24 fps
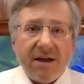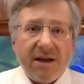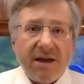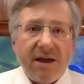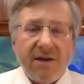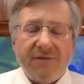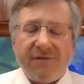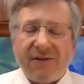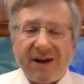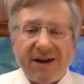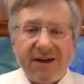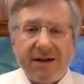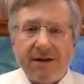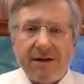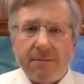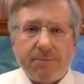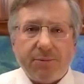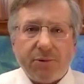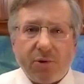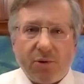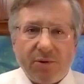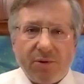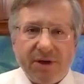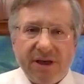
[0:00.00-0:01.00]
you find an
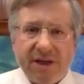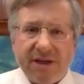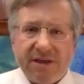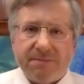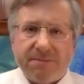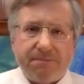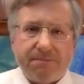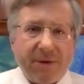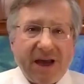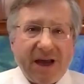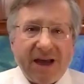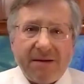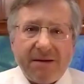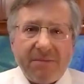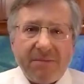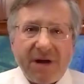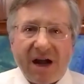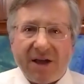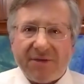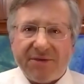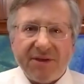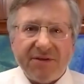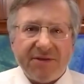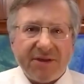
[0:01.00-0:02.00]
employee is
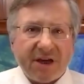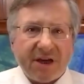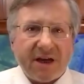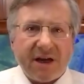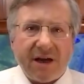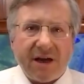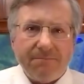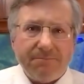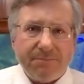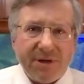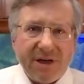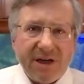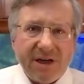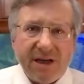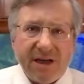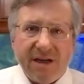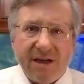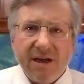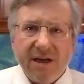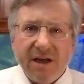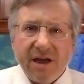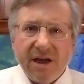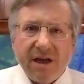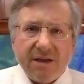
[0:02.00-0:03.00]
bad-mouthing the
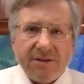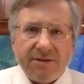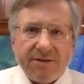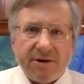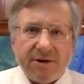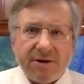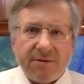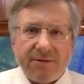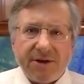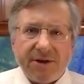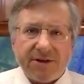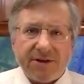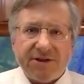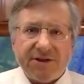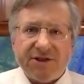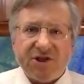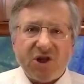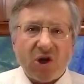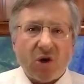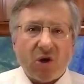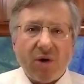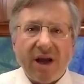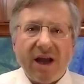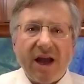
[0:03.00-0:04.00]
company. They're, they're
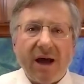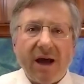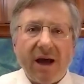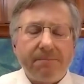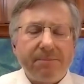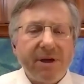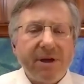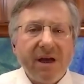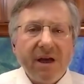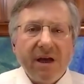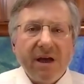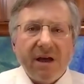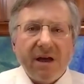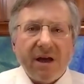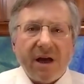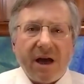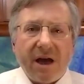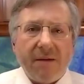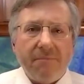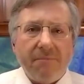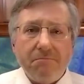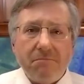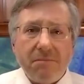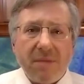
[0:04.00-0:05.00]
stirring up
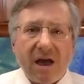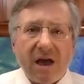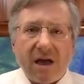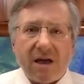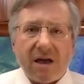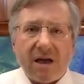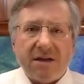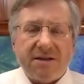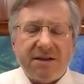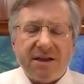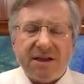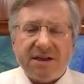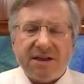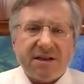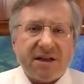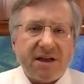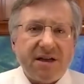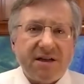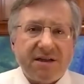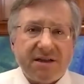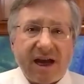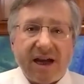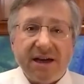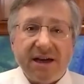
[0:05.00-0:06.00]
um, uh,
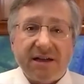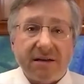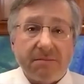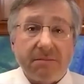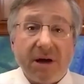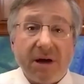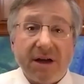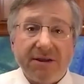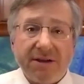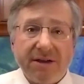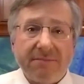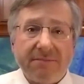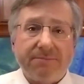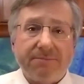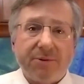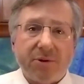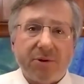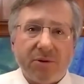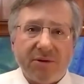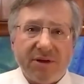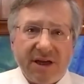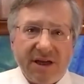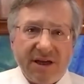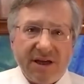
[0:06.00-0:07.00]
discontent among the
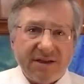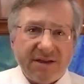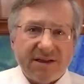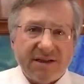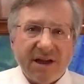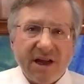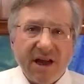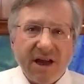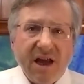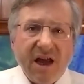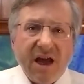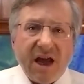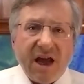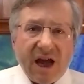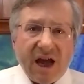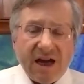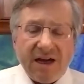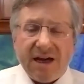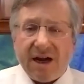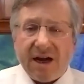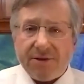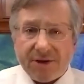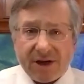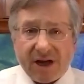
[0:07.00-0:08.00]
employees.
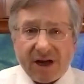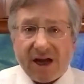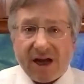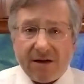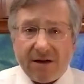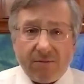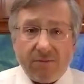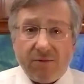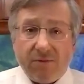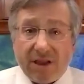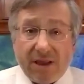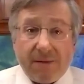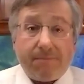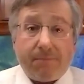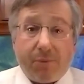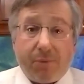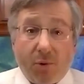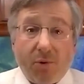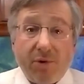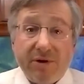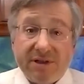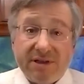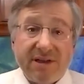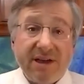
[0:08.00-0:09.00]
And now they're kind of really
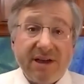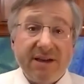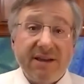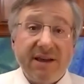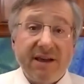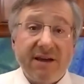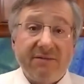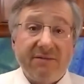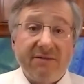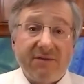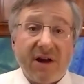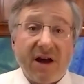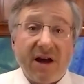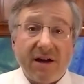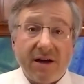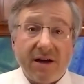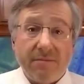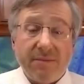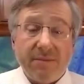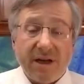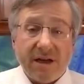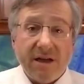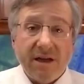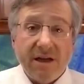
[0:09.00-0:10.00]
poisoning the
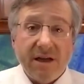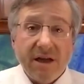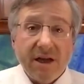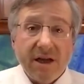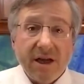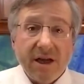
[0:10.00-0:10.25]
environment.